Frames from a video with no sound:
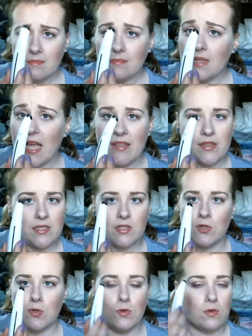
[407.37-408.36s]
and this
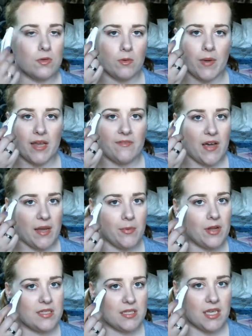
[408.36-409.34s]
tool. The way it
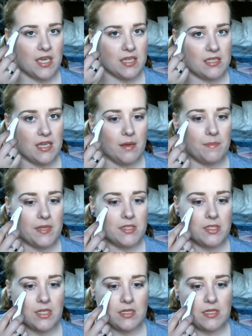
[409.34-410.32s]
vibrates and heats up,
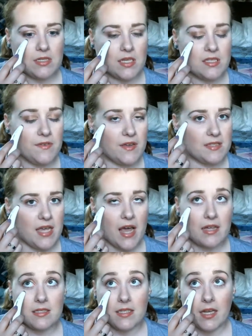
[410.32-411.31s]
it's
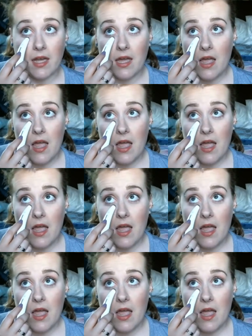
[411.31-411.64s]
fantastic.